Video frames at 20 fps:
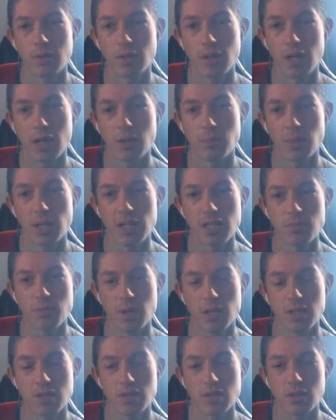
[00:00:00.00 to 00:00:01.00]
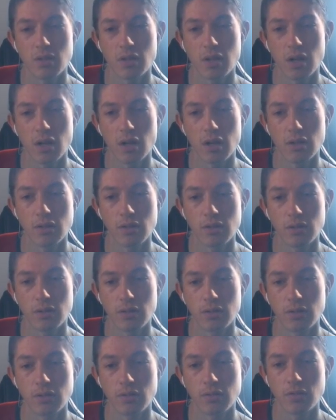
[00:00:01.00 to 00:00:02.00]
and Blazeman is a good card
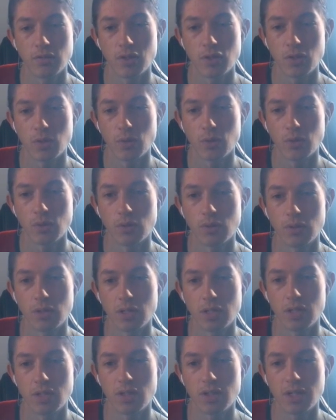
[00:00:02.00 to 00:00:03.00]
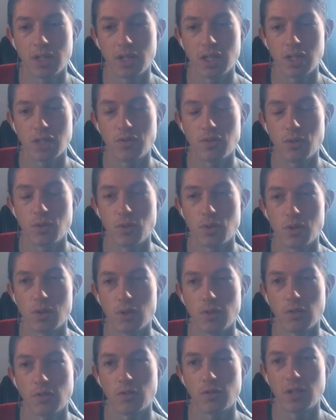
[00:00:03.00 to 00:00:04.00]
for sure. He's going to get his fusion
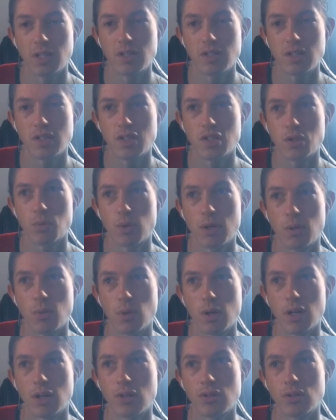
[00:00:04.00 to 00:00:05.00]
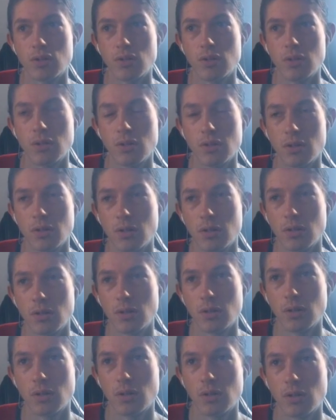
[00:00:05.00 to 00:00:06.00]
off. Here's his 2100
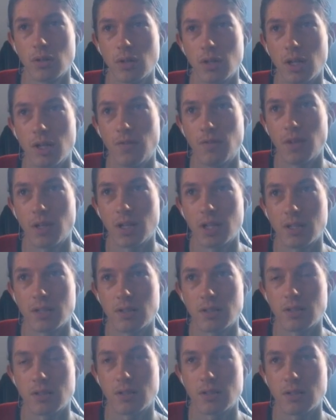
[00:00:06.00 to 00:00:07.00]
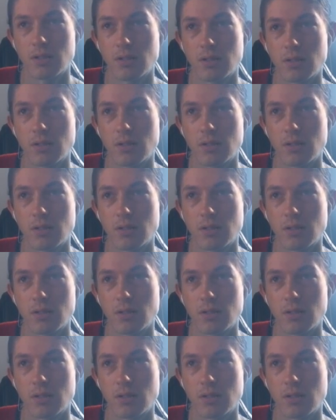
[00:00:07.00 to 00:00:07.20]
if he gets